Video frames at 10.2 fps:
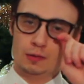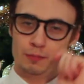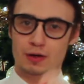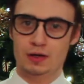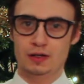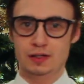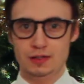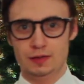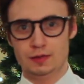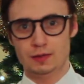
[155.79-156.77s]

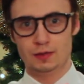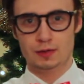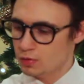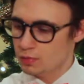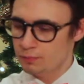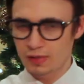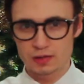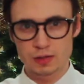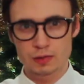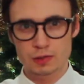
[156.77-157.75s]
by
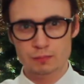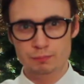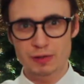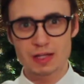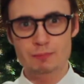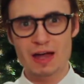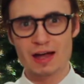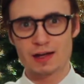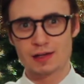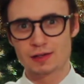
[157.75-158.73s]
Billy Billy Mack?
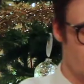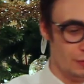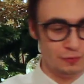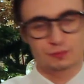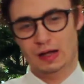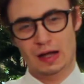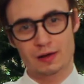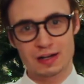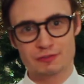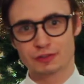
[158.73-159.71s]
Well, I'm going
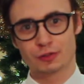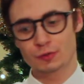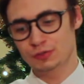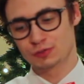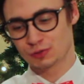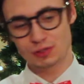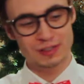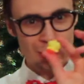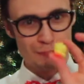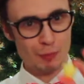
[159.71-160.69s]
to give it to Toy Story,
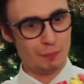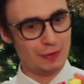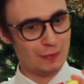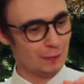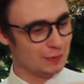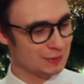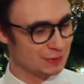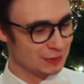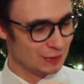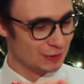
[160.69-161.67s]
but
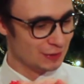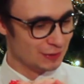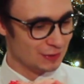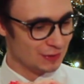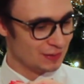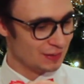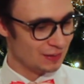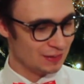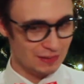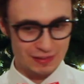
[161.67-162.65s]
because
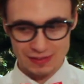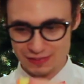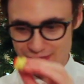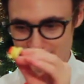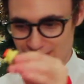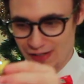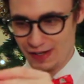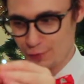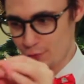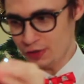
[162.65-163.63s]
it's
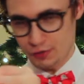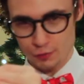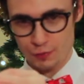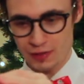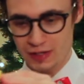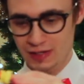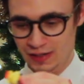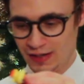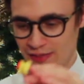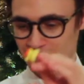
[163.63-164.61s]
an original thing,
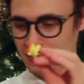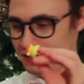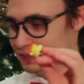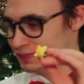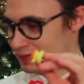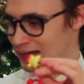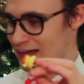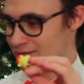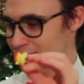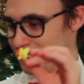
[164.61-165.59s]
and these
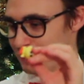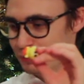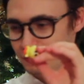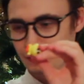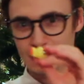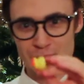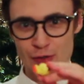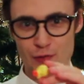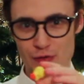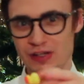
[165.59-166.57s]
have come
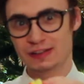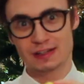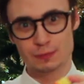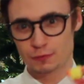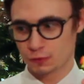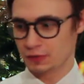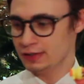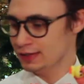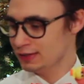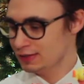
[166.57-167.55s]
out three times
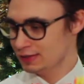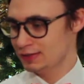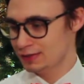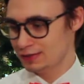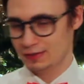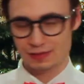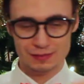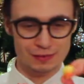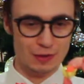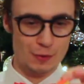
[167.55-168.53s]
already.
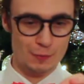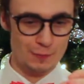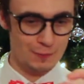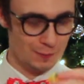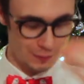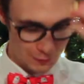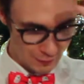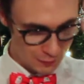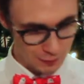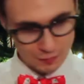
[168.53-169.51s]
So,
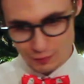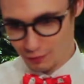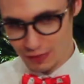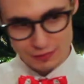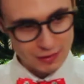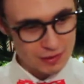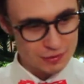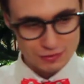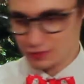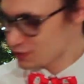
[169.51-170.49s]

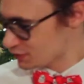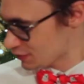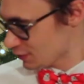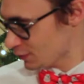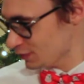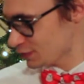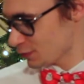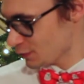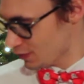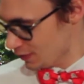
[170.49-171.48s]
congratulations to Toy
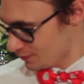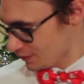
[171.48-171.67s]
Story.